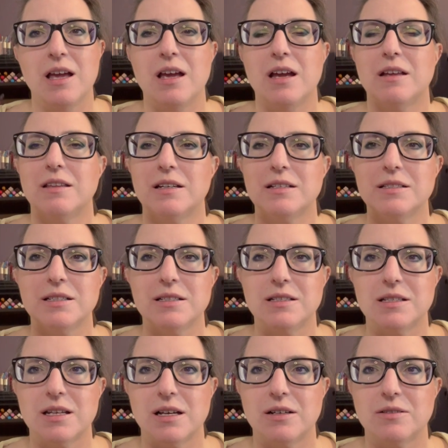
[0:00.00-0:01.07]
Then it sets
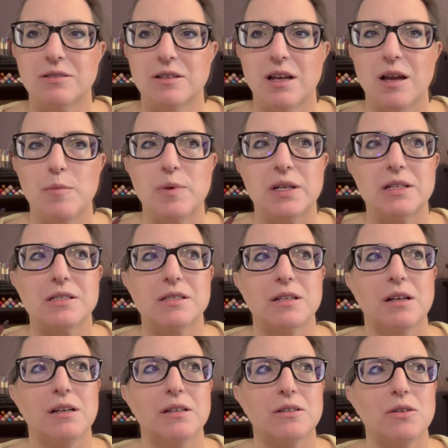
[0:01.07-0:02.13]
down, but it's
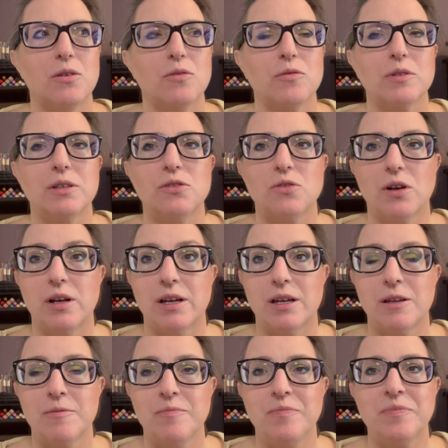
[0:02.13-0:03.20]
not overly
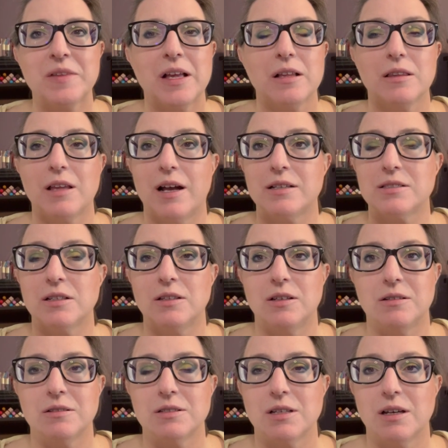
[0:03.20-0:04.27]
drying, lasts a
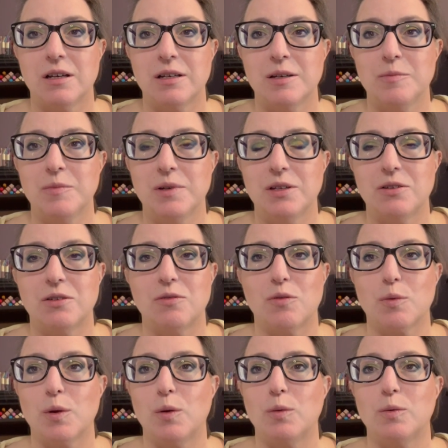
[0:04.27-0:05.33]
long time. You can
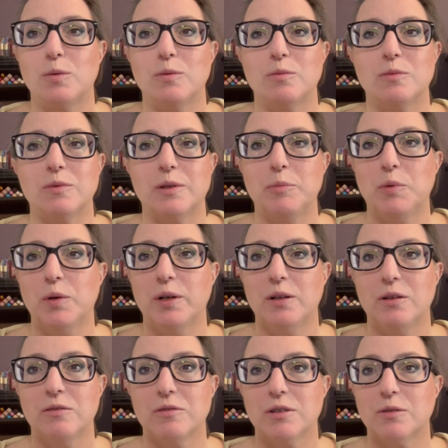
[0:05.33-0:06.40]
throw lip oil
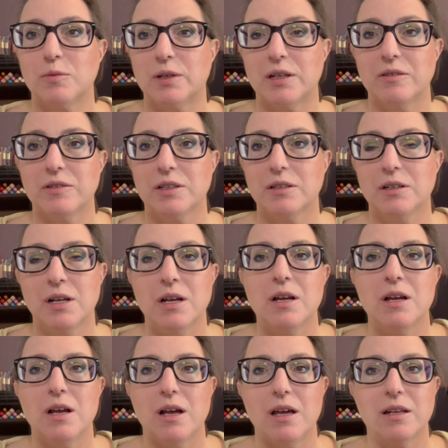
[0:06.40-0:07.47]
over it, whatever,
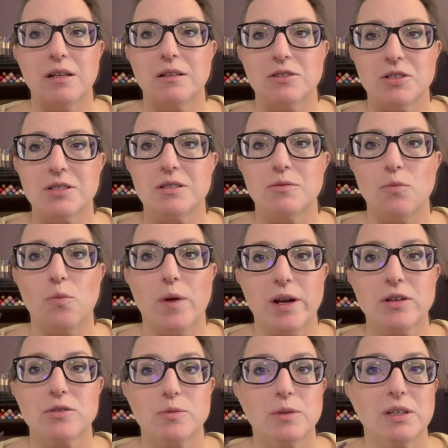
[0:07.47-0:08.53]
and it just
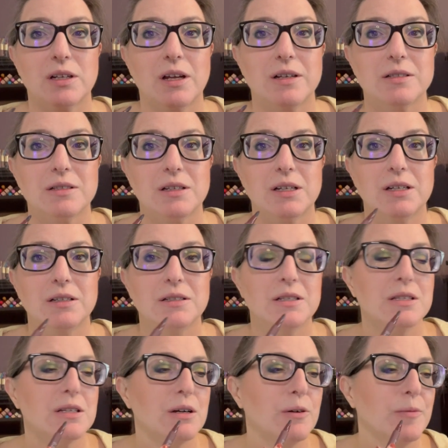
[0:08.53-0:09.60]
wears really nicely.
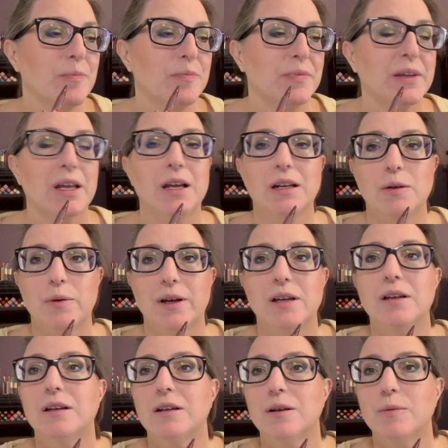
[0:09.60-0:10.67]
So anyway,
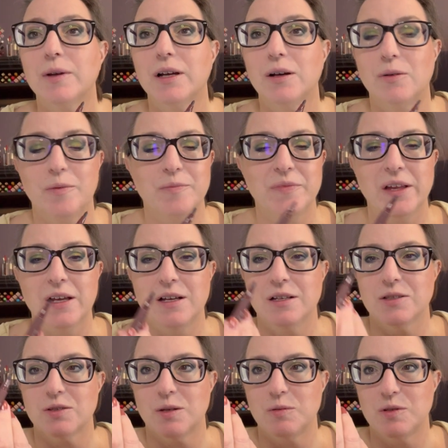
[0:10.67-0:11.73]
here we go.
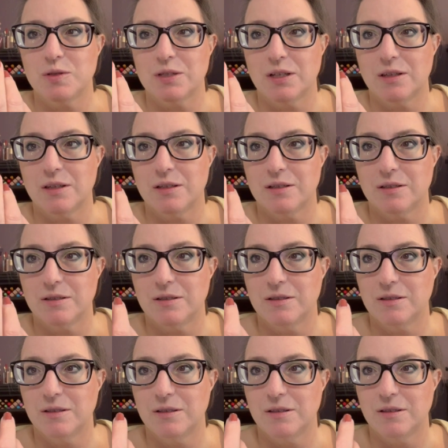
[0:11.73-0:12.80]
So I'm using the
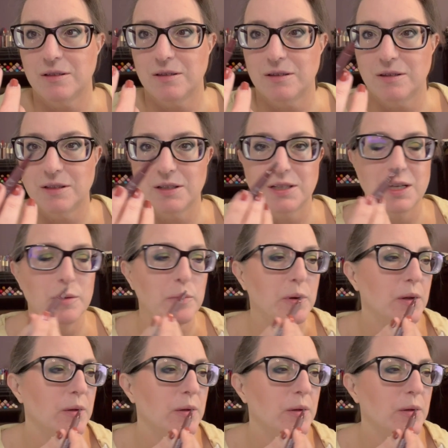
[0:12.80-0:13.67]
tip.